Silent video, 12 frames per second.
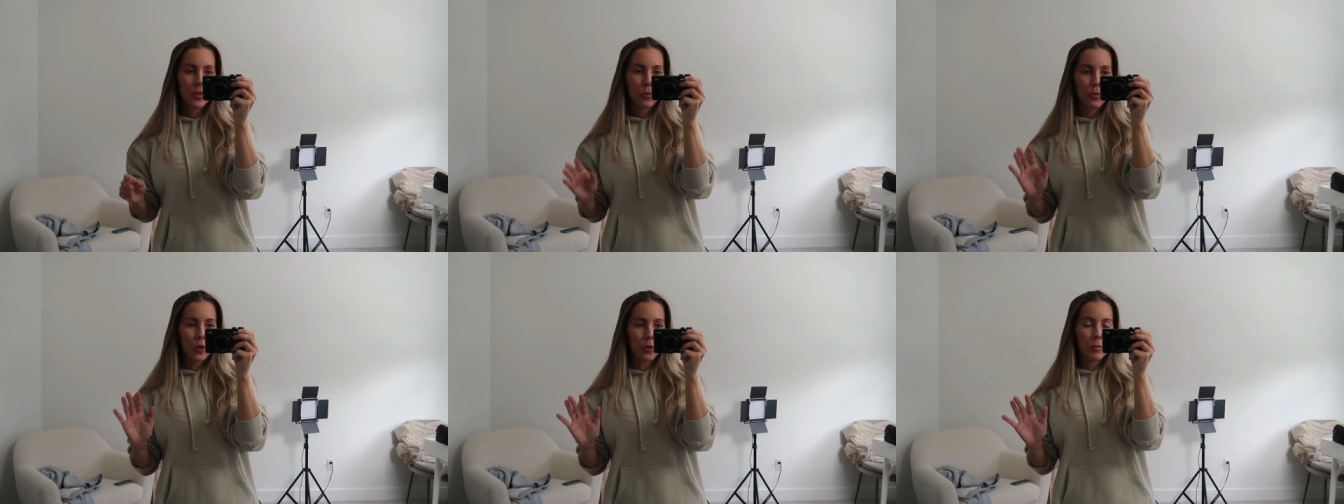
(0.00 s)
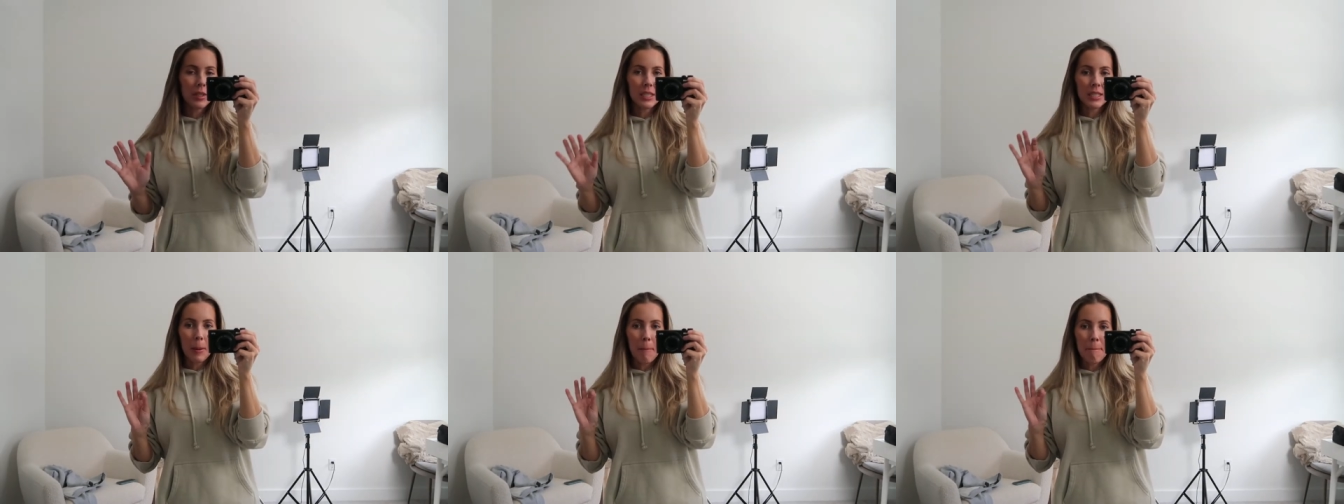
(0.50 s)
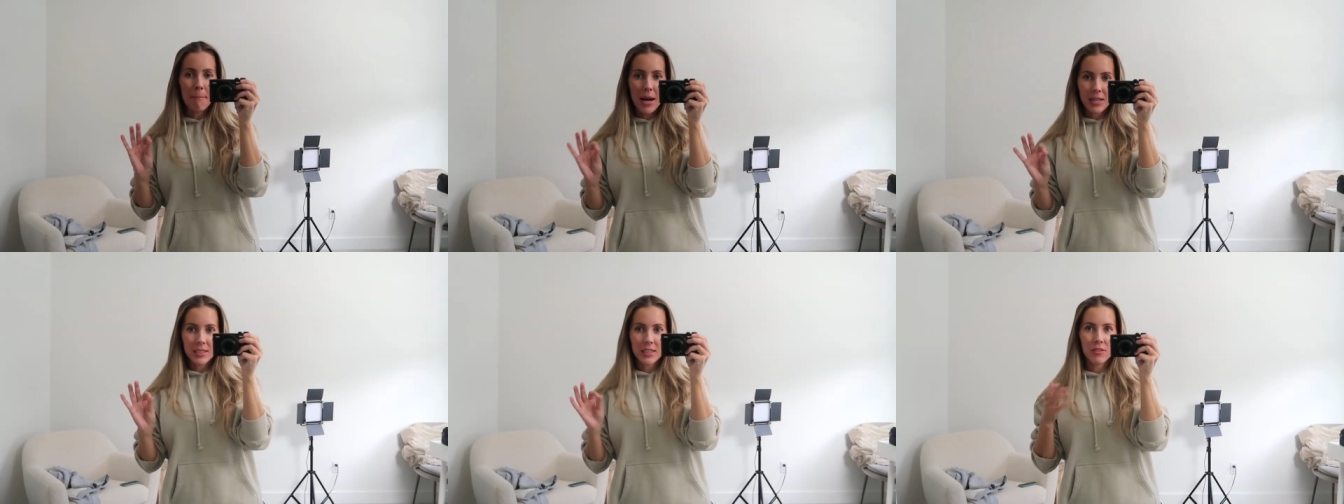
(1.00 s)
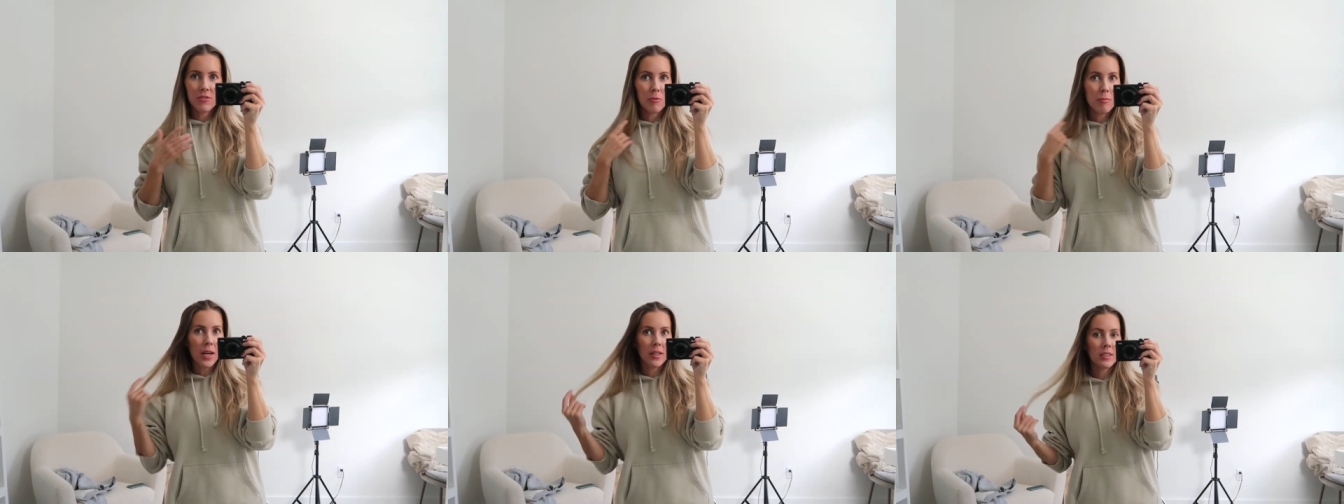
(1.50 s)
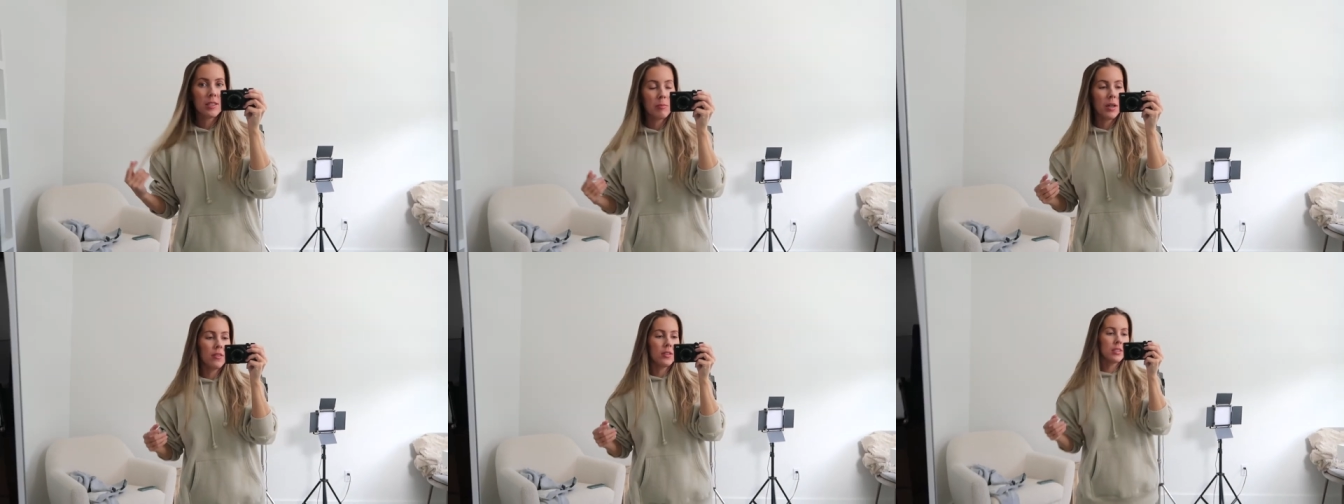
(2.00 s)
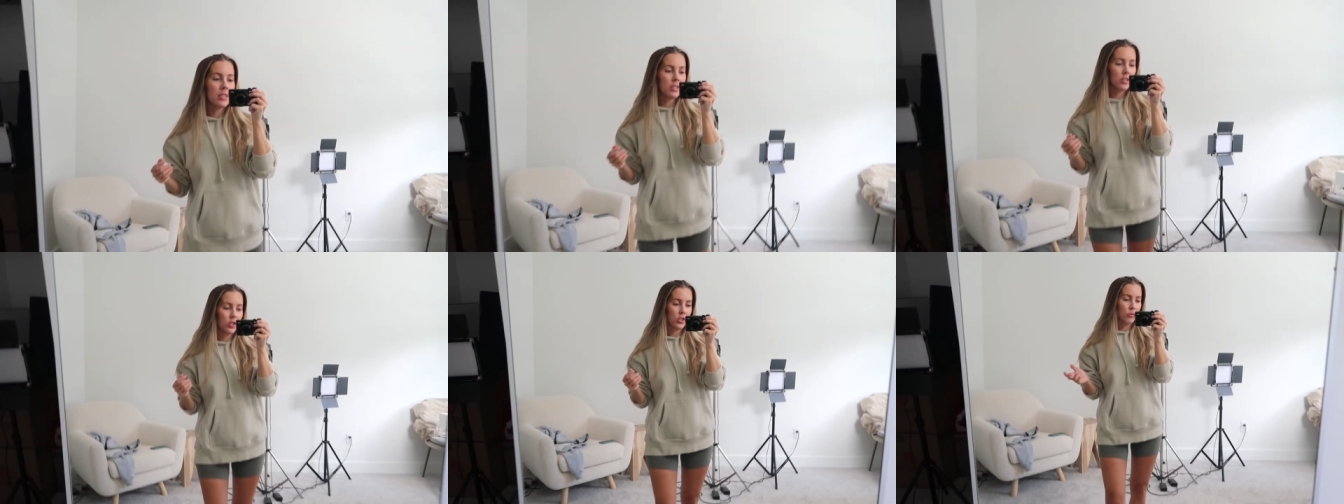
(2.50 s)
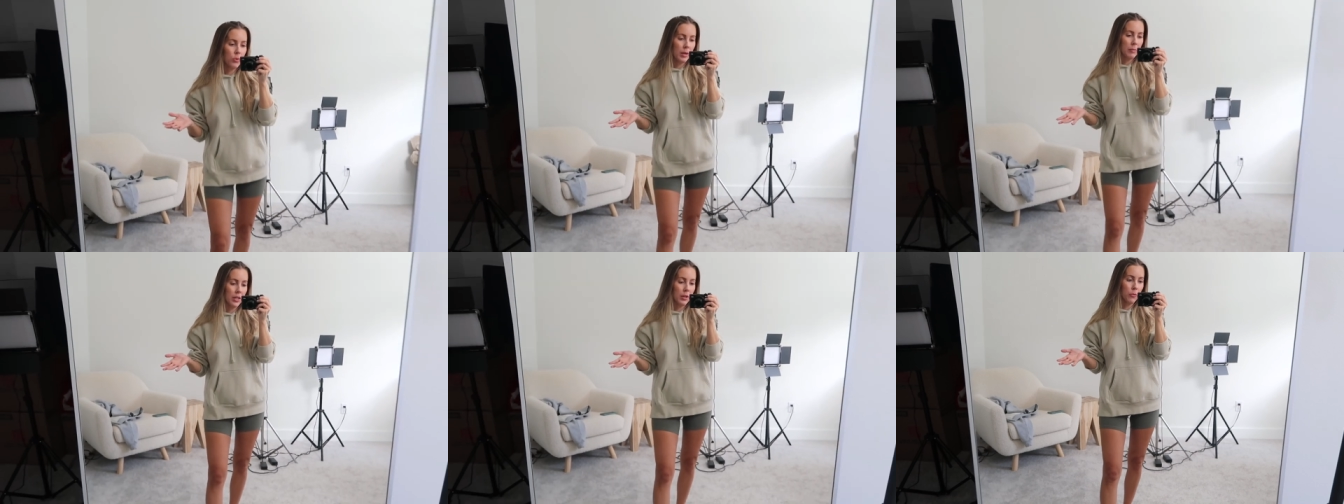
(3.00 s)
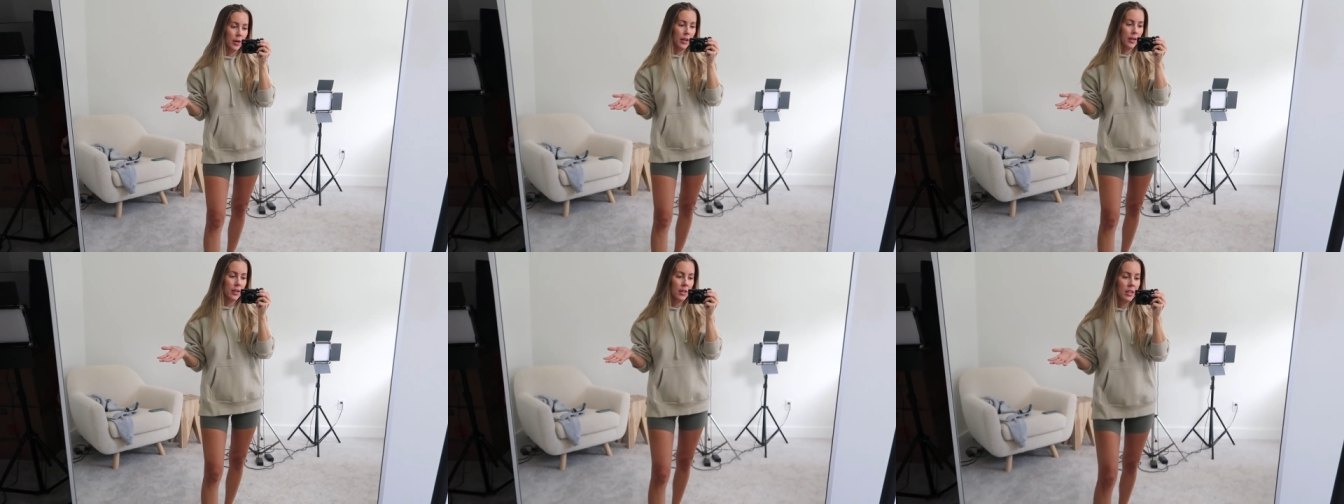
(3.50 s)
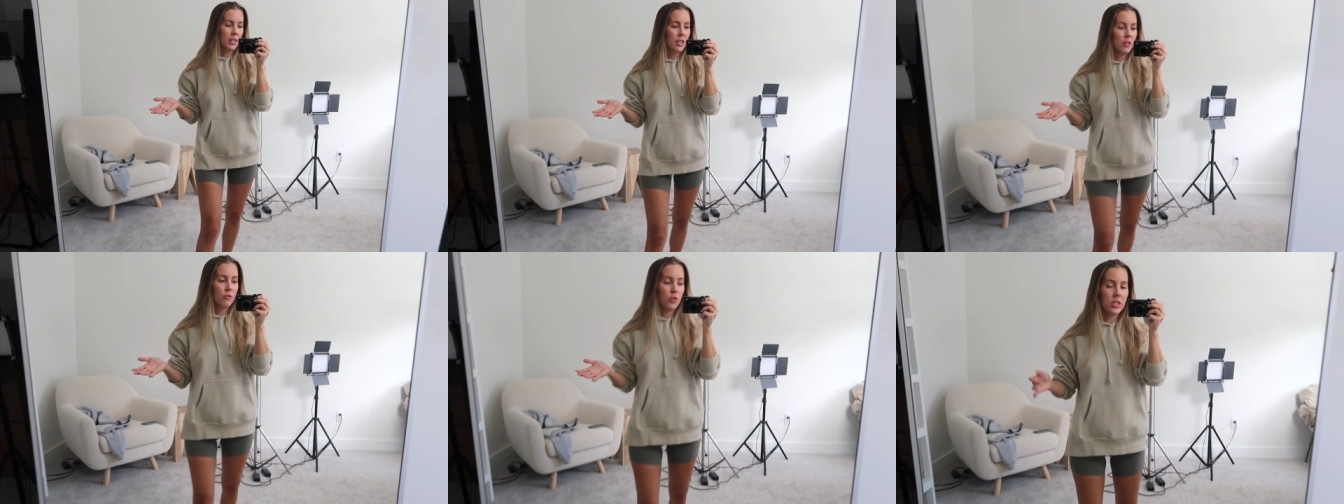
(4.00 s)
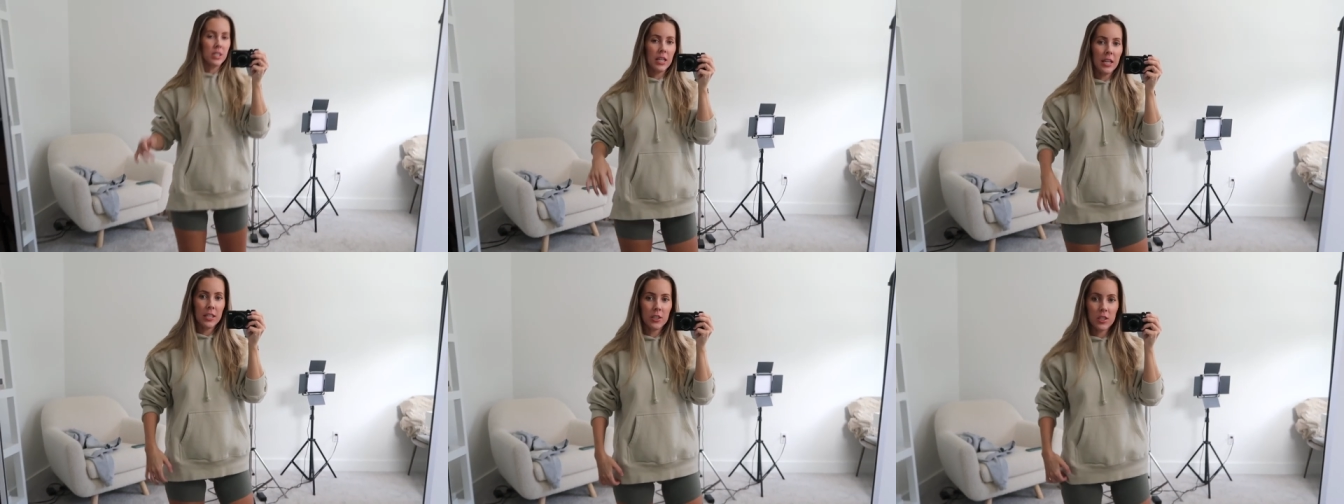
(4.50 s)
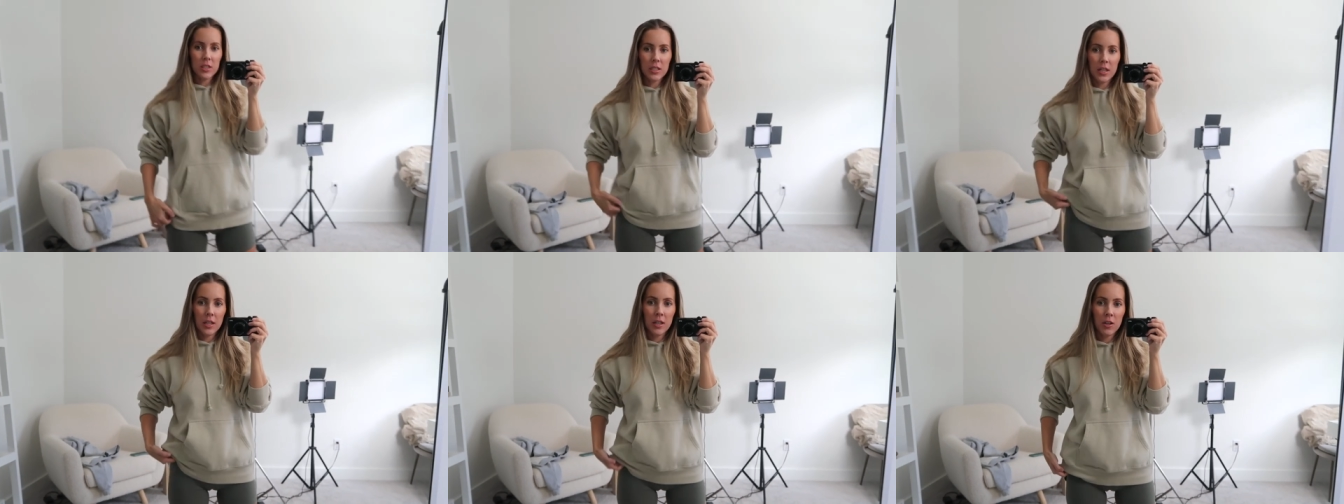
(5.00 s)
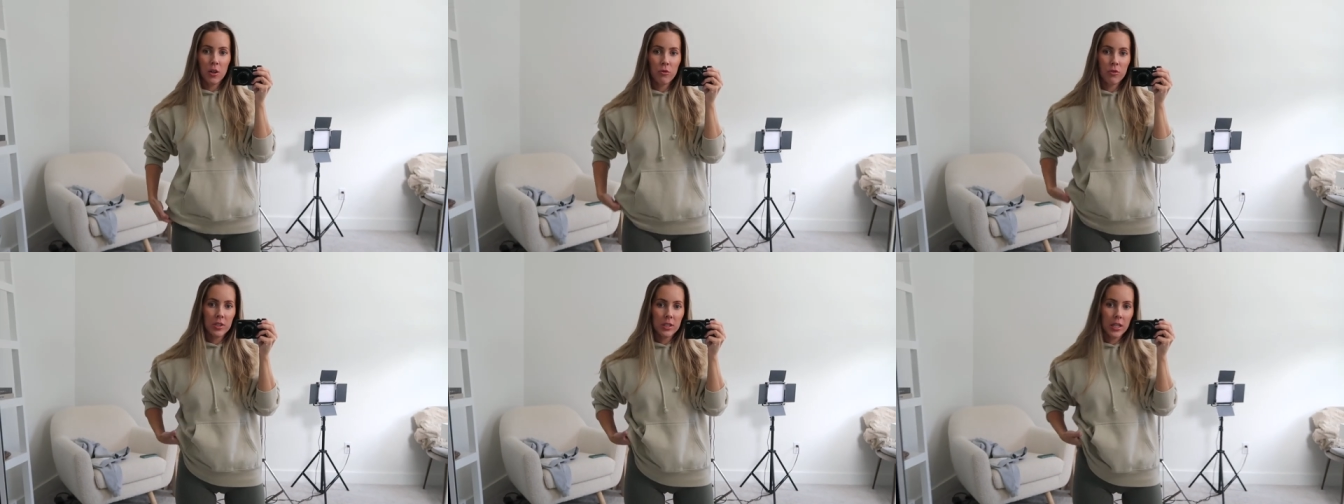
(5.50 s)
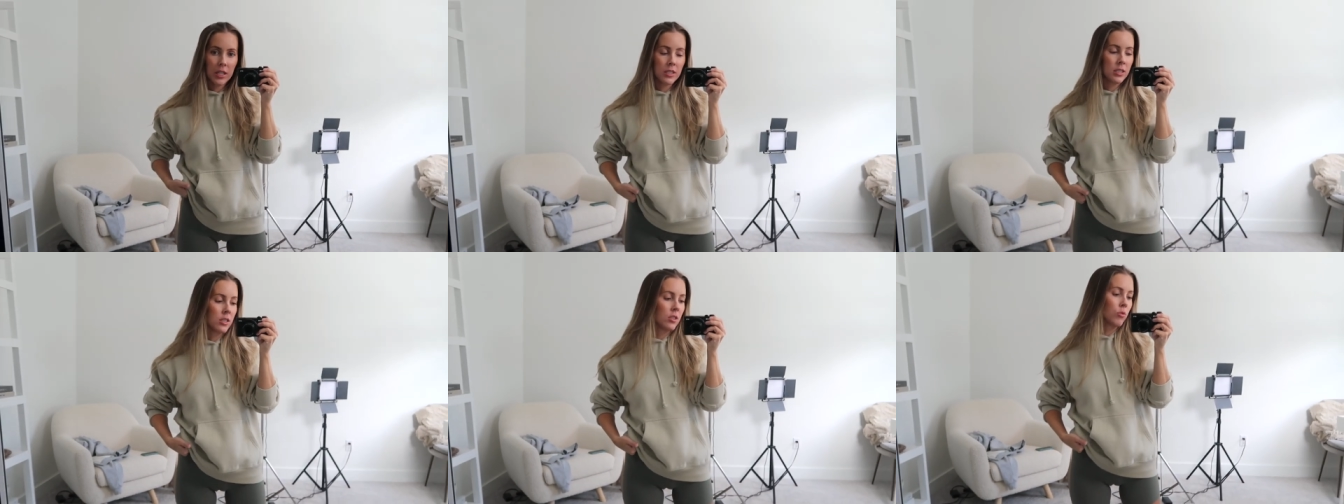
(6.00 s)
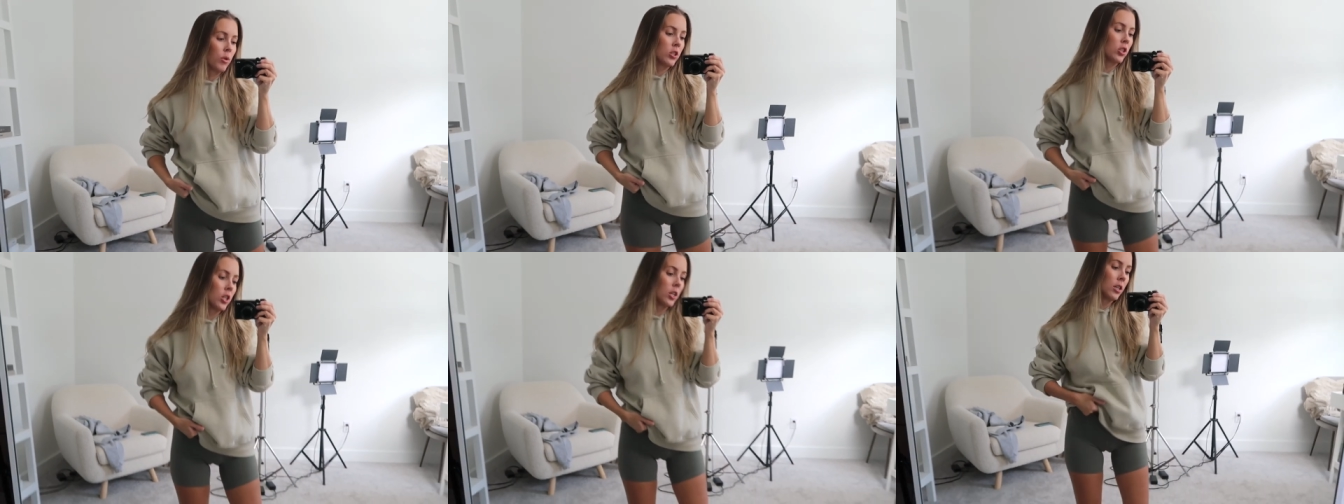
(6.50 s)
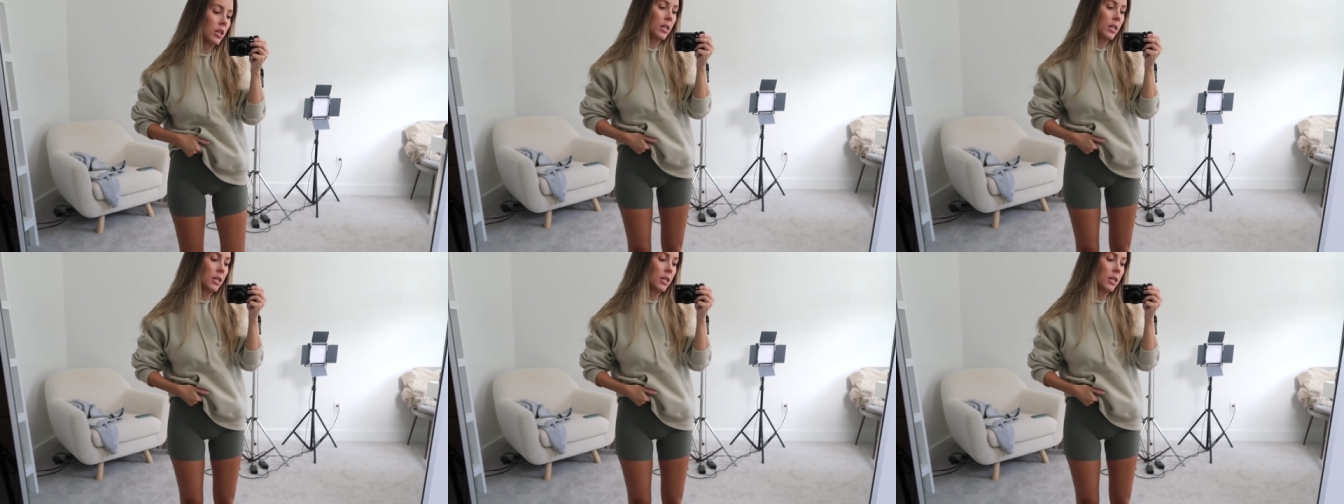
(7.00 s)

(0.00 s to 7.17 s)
the room is a massive mess, but this is just what I'm going to wear for today. Just a oversized sweatshirt,